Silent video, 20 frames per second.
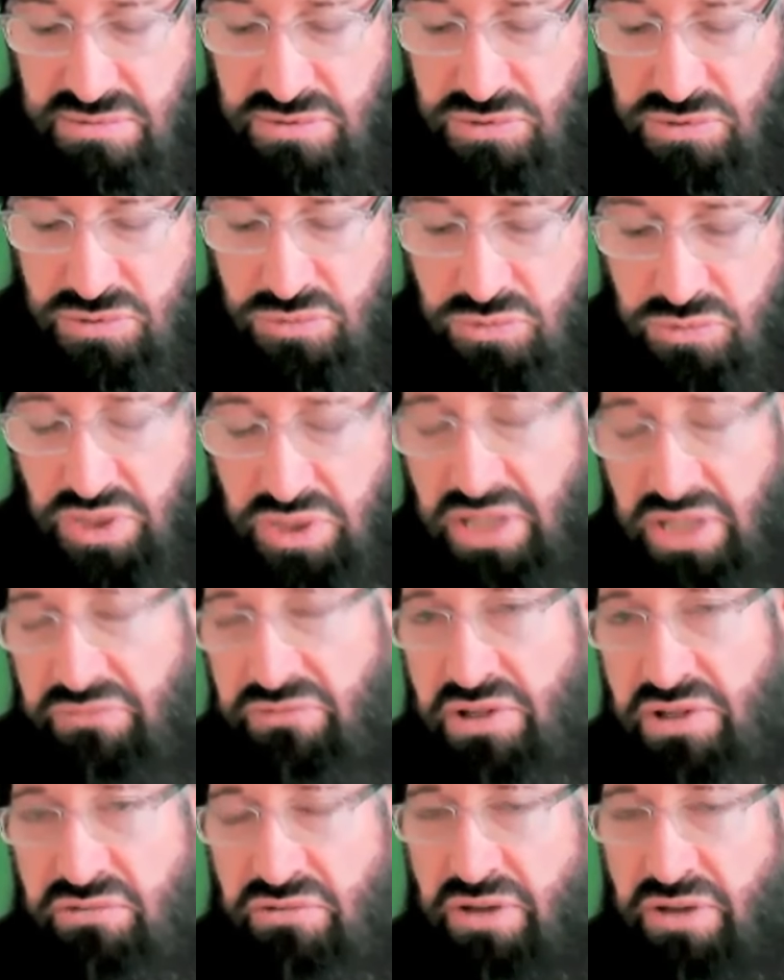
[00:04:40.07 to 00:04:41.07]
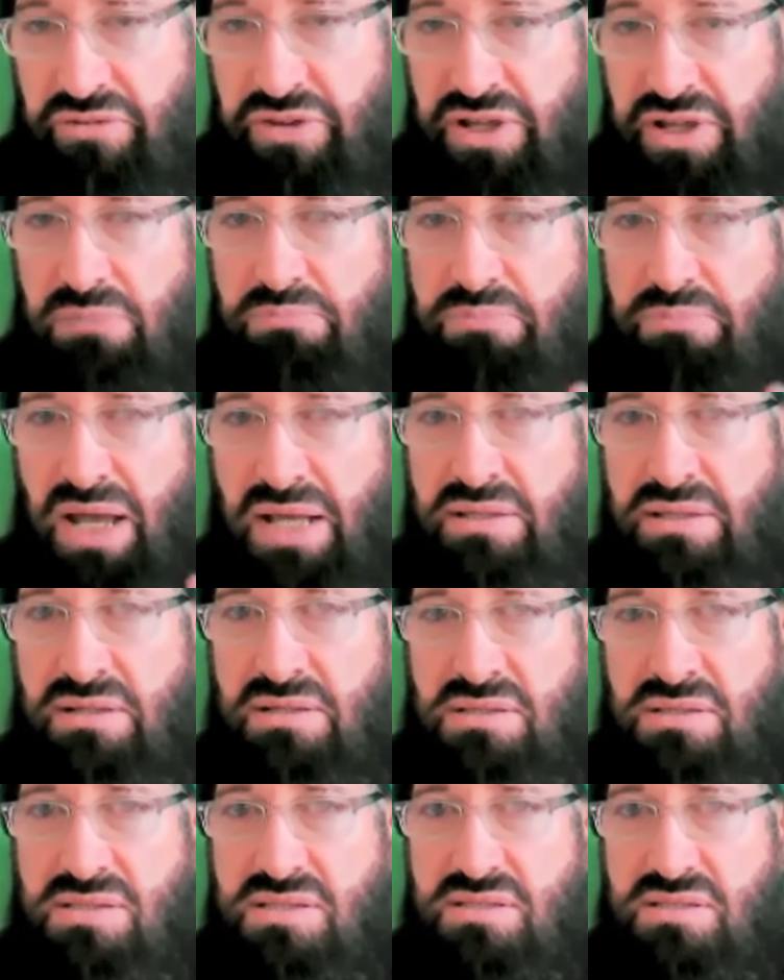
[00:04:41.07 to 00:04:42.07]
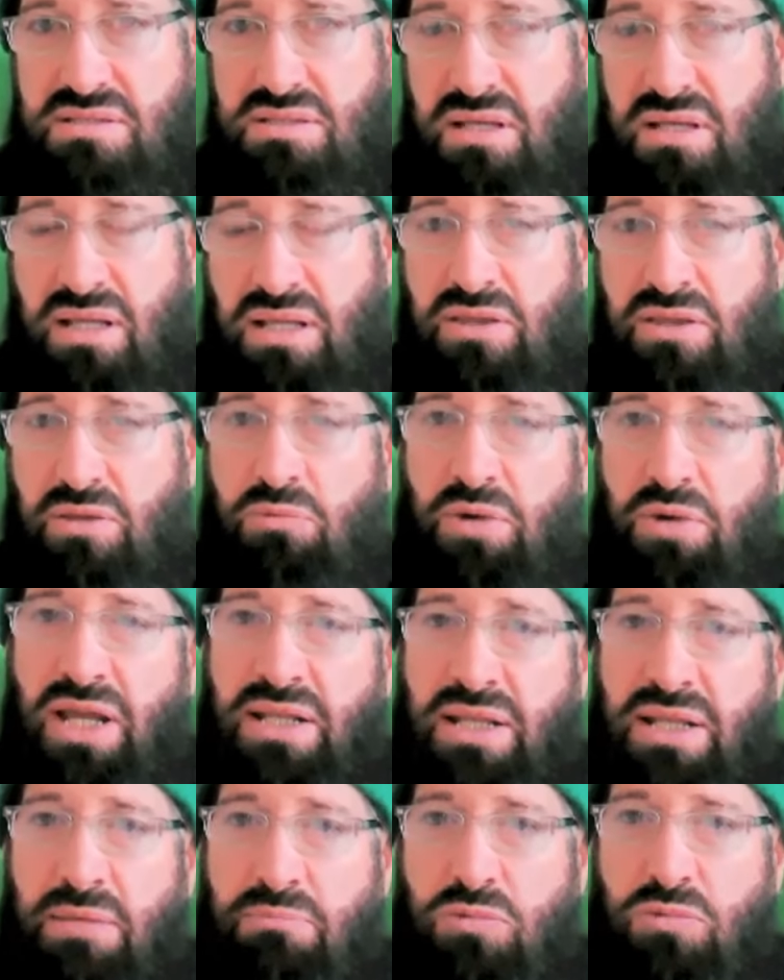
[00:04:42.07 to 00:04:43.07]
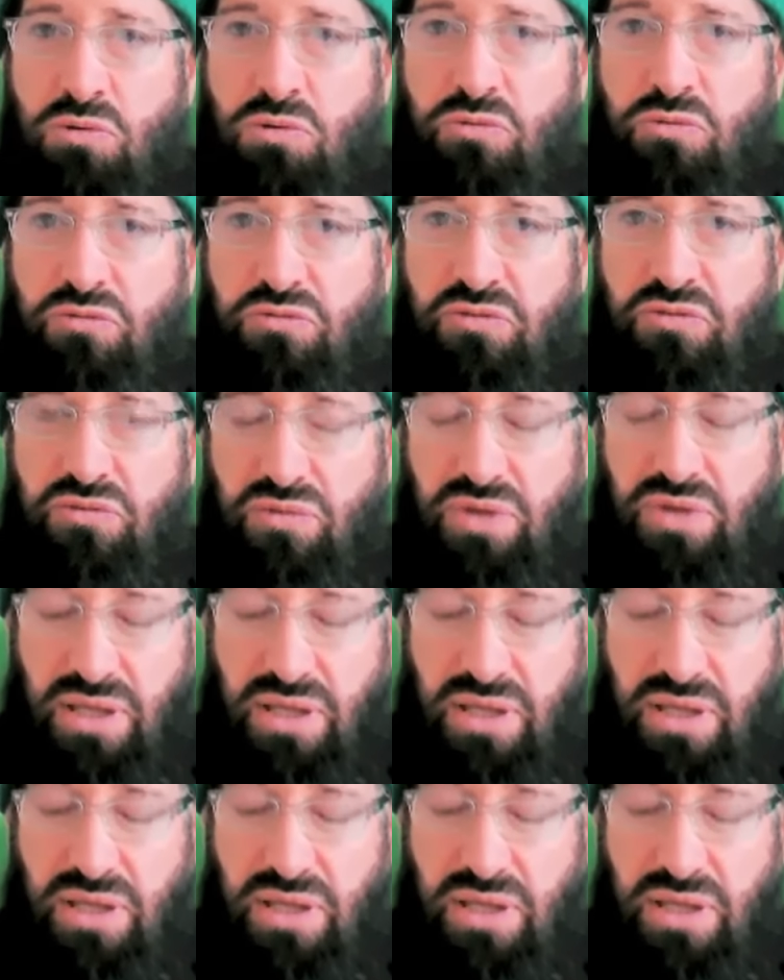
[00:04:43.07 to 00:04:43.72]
do even graphical patterns in the way they move.